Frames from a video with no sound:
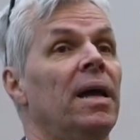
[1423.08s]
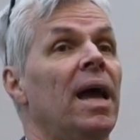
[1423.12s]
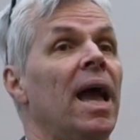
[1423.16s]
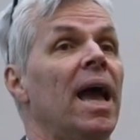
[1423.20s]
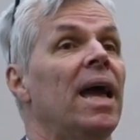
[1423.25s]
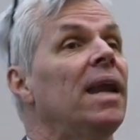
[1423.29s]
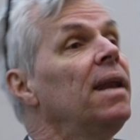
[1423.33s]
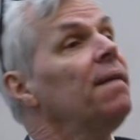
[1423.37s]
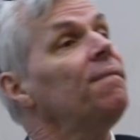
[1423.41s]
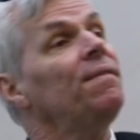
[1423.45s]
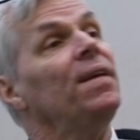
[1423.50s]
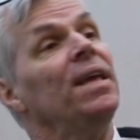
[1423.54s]

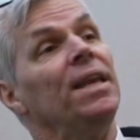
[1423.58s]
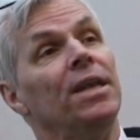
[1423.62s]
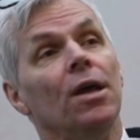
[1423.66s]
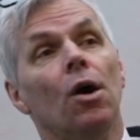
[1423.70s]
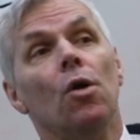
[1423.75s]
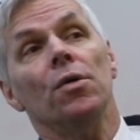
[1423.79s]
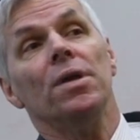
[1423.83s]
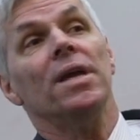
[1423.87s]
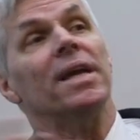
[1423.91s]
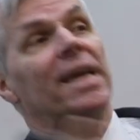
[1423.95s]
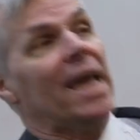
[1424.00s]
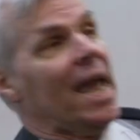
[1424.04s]
And if you
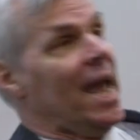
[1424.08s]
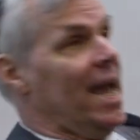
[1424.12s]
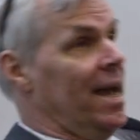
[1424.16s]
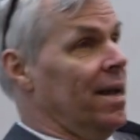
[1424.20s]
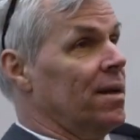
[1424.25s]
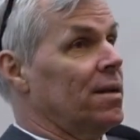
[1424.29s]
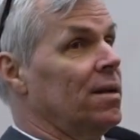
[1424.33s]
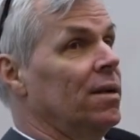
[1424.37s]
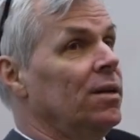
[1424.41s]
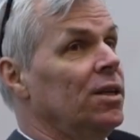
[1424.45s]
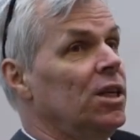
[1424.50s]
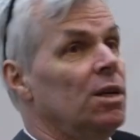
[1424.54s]
don't, you
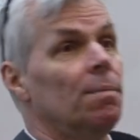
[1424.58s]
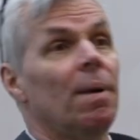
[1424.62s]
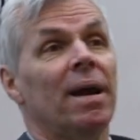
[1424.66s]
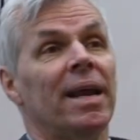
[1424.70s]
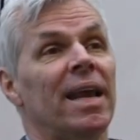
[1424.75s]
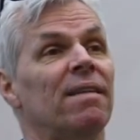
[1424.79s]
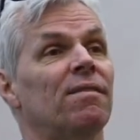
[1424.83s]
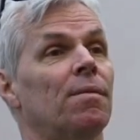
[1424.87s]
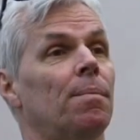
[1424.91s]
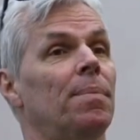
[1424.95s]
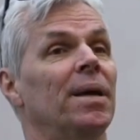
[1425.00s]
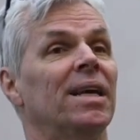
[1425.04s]
can't. You might
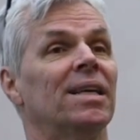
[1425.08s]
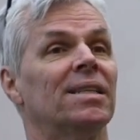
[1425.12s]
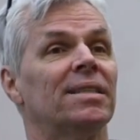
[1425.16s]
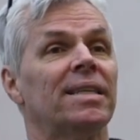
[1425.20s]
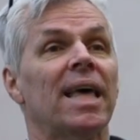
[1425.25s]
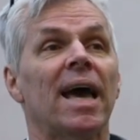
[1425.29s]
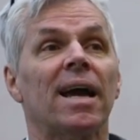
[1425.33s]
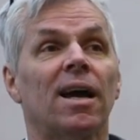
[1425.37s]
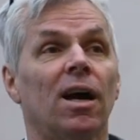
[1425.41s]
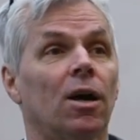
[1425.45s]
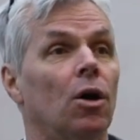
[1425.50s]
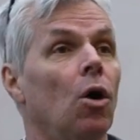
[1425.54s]
have a big
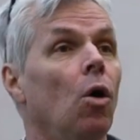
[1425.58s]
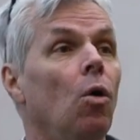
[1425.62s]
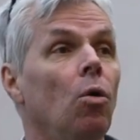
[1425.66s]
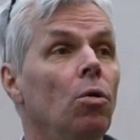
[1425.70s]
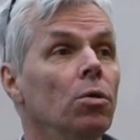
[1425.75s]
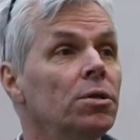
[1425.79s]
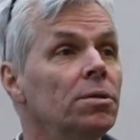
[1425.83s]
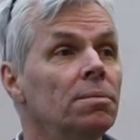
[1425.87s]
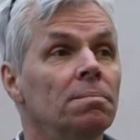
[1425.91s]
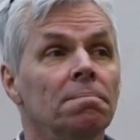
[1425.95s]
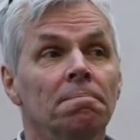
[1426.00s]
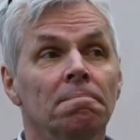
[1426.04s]
stack of
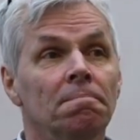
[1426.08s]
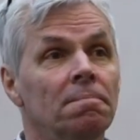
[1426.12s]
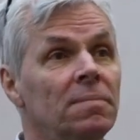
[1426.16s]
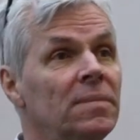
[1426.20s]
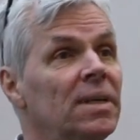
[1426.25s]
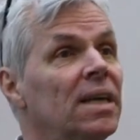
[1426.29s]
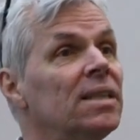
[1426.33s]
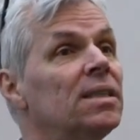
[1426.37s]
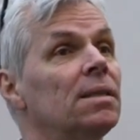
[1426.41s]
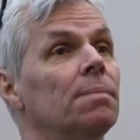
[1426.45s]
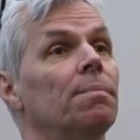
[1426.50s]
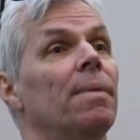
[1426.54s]
gold.
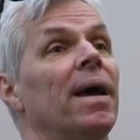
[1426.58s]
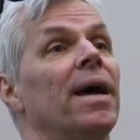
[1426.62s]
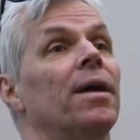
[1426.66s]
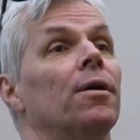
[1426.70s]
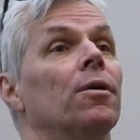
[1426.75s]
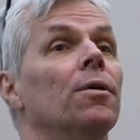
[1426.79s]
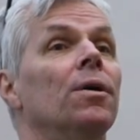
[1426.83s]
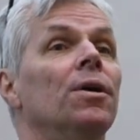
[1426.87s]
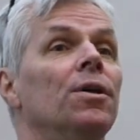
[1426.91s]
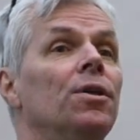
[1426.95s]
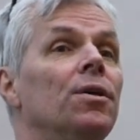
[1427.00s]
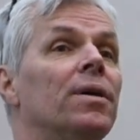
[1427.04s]
Doesn't
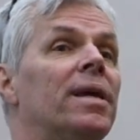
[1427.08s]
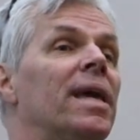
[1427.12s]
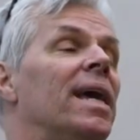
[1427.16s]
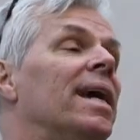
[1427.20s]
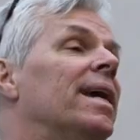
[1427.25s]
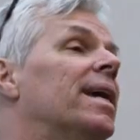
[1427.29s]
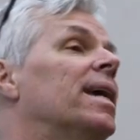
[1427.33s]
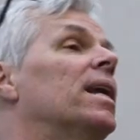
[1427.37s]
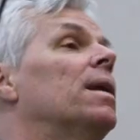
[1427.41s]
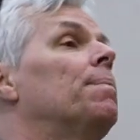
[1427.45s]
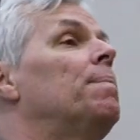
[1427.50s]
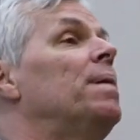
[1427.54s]
matter. You
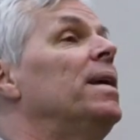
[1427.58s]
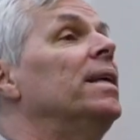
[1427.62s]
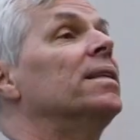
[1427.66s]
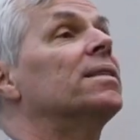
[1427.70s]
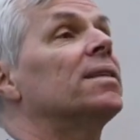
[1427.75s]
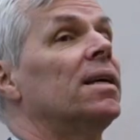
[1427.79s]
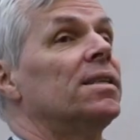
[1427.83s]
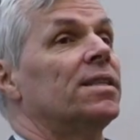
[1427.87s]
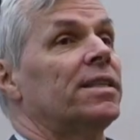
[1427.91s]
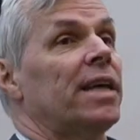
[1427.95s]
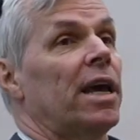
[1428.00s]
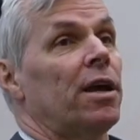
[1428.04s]
can't get a
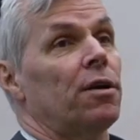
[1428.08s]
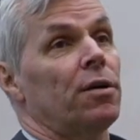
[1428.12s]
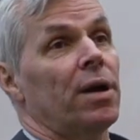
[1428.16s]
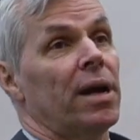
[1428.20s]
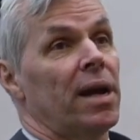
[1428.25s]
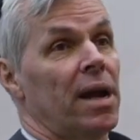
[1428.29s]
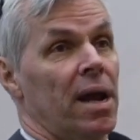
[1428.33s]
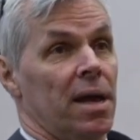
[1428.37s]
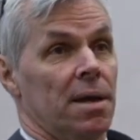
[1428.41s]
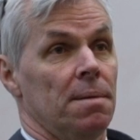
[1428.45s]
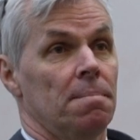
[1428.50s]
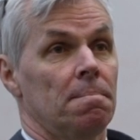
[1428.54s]
pizza on
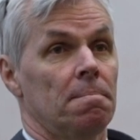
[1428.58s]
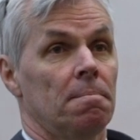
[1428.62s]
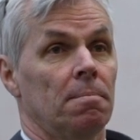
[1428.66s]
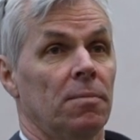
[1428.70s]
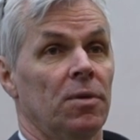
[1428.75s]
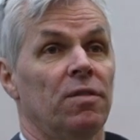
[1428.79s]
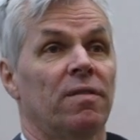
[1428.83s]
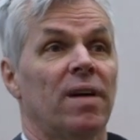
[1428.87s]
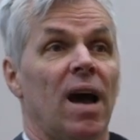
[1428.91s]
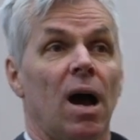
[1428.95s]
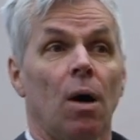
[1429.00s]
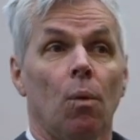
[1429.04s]
Saturday night.
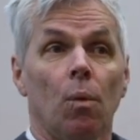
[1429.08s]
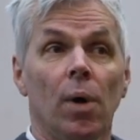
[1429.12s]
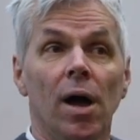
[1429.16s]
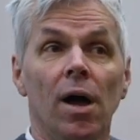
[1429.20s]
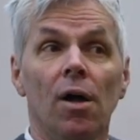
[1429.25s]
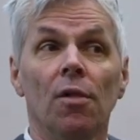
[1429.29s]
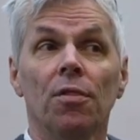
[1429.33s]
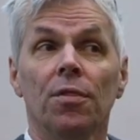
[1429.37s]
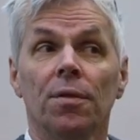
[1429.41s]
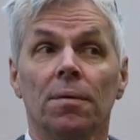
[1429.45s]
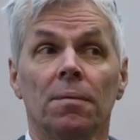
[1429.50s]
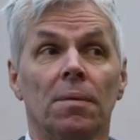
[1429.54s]
You've got
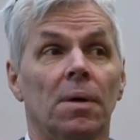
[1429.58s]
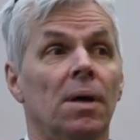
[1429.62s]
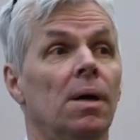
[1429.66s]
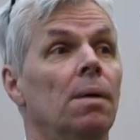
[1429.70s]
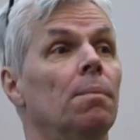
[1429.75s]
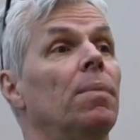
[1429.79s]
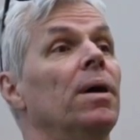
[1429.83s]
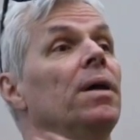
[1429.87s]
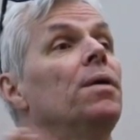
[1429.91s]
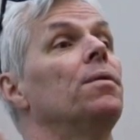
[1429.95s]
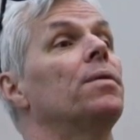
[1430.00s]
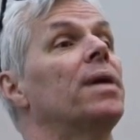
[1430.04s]
wealth,
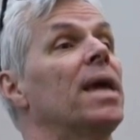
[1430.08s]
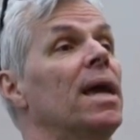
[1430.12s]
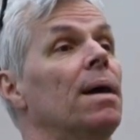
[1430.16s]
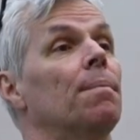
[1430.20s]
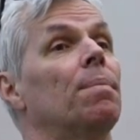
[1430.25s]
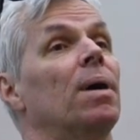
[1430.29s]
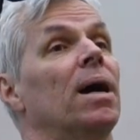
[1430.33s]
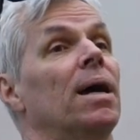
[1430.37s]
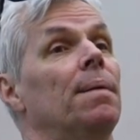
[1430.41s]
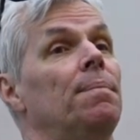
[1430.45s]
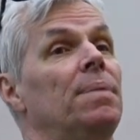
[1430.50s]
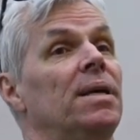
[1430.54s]
but you
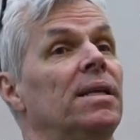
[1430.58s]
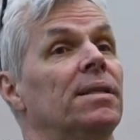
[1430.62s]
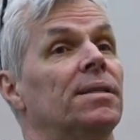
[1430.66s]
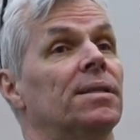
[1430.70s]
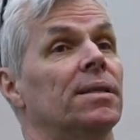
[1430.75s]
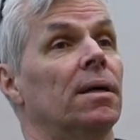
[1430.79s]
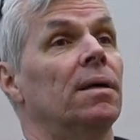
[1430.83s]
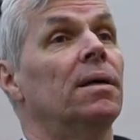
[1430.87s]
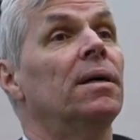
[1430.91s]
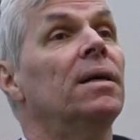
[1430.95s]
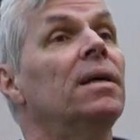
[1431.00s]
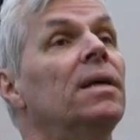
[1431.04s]
can't buy a
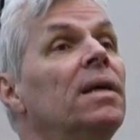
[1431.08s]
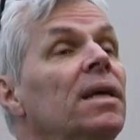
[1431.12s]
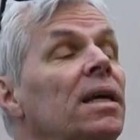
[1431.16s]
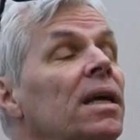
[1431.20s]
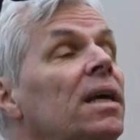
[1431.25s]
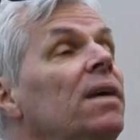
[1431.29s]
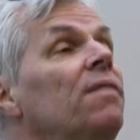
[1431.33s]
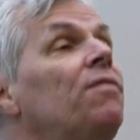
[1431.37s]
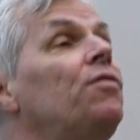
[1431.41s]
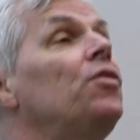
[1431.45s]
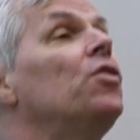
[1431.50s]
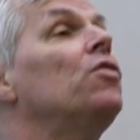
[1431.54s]
pizza.
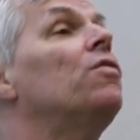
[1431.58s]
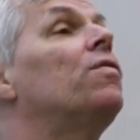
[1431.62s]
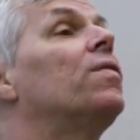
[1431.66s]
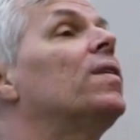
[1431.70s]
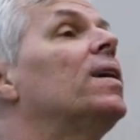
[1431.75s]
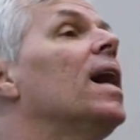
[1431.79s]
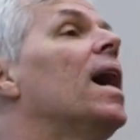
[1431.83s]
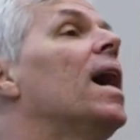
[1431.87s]
If you've